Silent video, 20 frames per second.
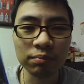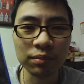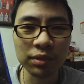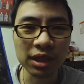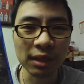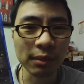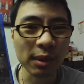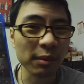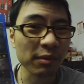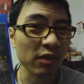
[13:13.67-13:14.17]

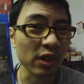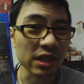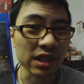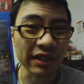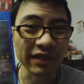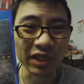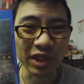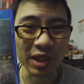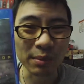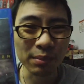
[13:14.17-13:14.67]
Some of my friends
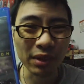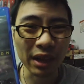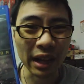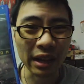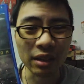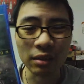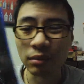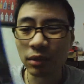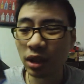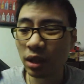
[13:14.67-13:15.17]
have already
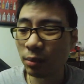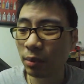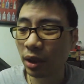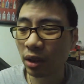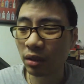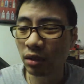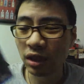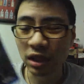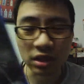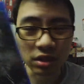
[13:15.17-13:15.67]
platinumed it,
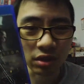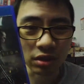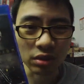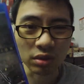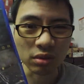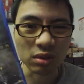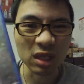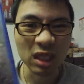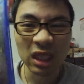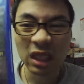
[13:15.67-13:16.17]
apparently,
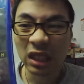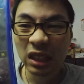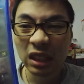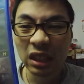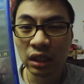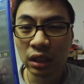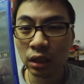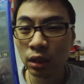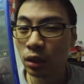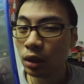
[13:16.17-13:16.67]
so
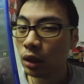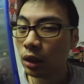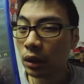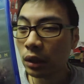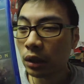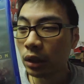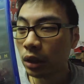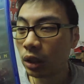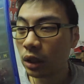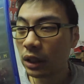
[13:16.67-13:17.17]

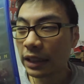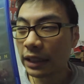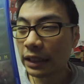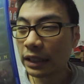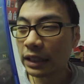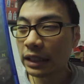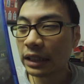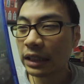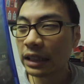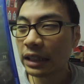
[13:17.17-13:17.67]

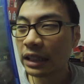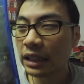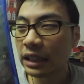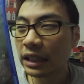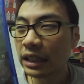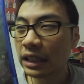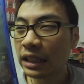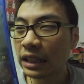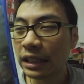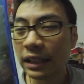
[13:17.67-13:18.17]

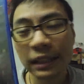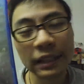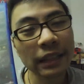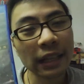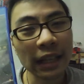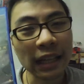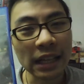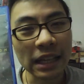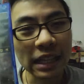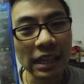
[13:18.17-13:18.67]

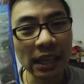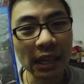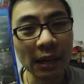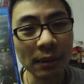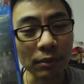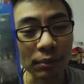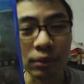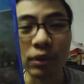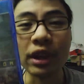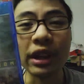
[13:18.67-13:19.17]

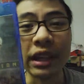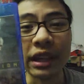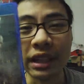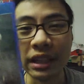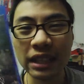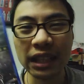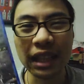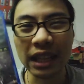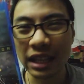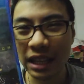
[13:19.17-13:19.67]
play
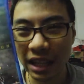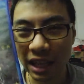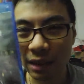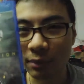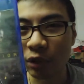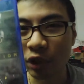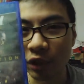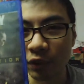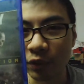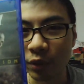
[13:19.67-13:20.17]
it.
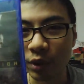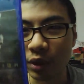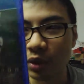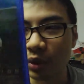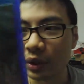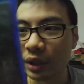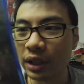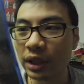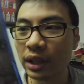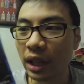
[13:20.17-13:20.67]
I'm looking forward
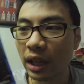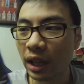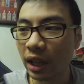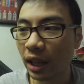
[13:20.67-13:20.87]
to it.